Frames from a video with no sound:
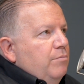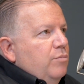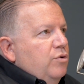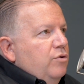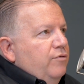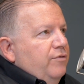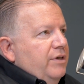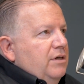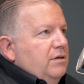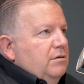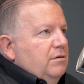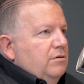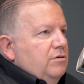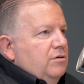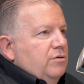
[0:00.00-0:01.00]

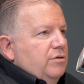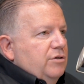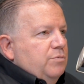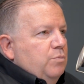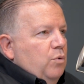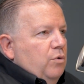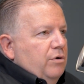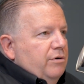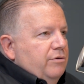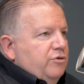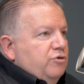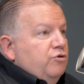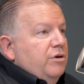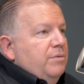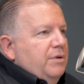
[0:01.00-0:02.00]
moving to this more
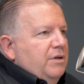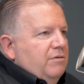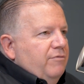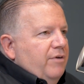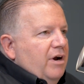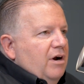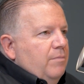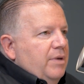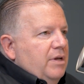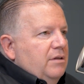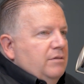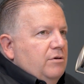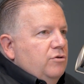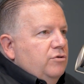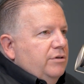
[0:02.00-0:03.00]
streaming environment,
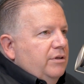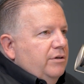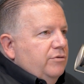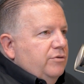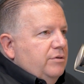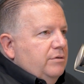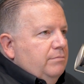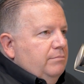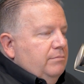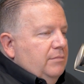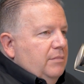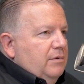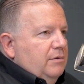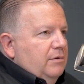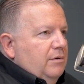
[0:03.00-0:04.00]
usually there's
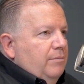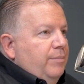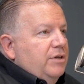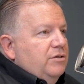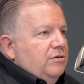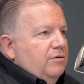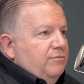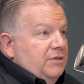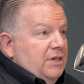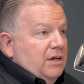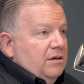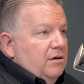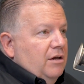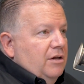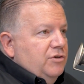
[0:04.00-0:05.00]
a bunch of
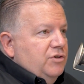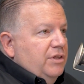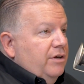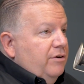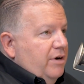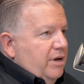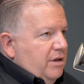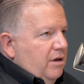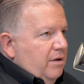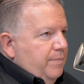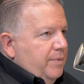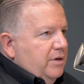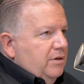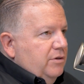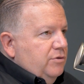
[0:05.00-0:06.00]
technology that are at
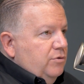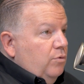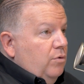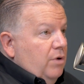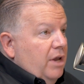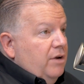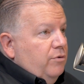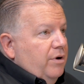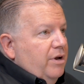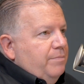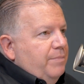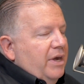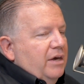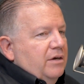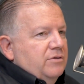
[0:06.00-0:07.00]
companies or at
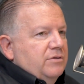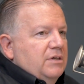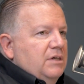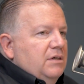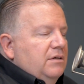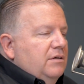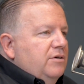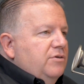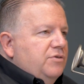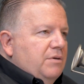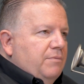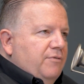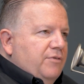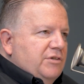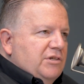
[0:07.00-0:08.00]
banks.
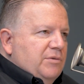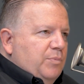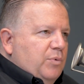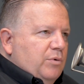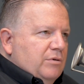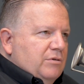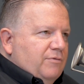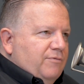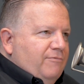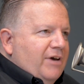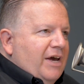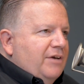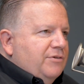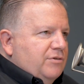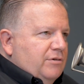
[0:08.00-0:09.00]
Some of it supports
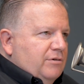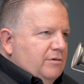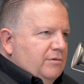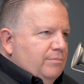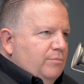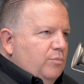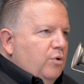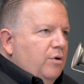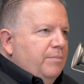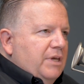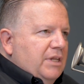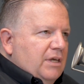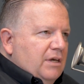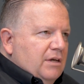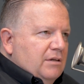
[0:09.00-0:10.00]
faster, more
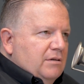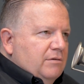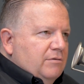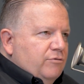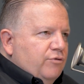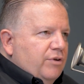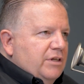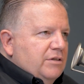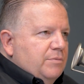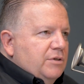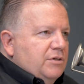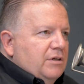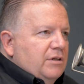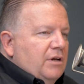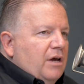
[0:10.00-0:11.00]
immediate
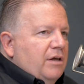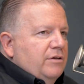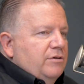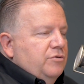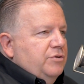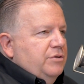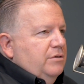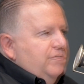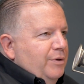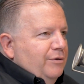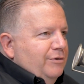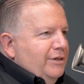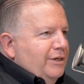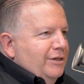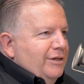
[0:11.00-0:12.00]
transmission. Others
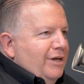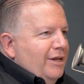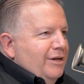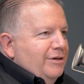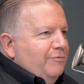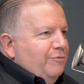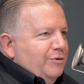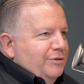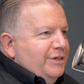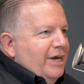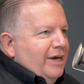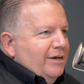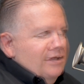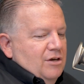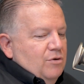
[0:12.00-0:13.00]
built on a different
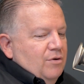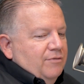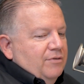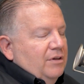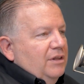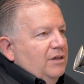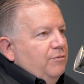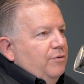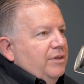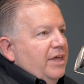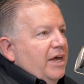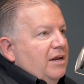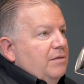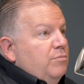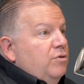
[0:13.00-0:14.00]
tech. You have to live with
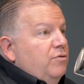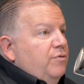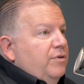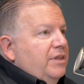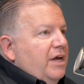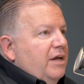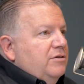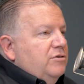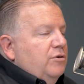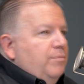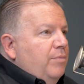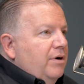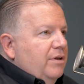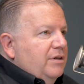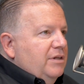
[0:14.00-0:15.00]
that and move with that. And so
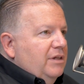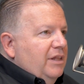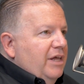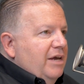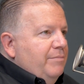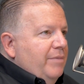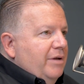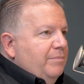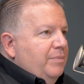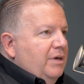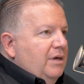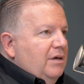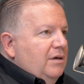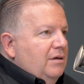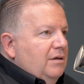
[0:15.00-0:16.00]
part of the delay might
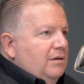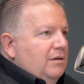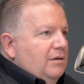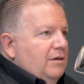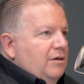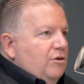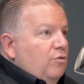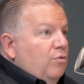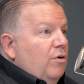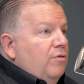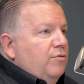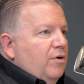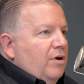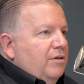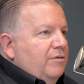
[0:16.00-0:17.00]
be your
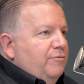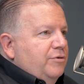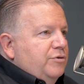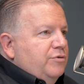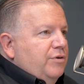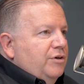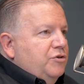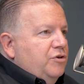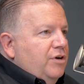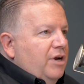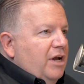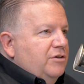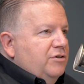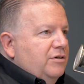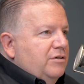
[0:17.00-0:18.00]
overall infrastructure,
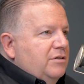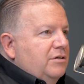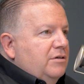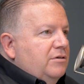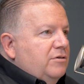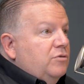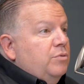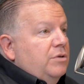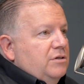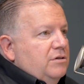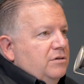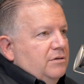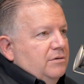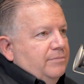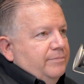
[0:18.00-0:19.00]
not just the
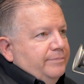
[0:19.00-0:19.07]
switches.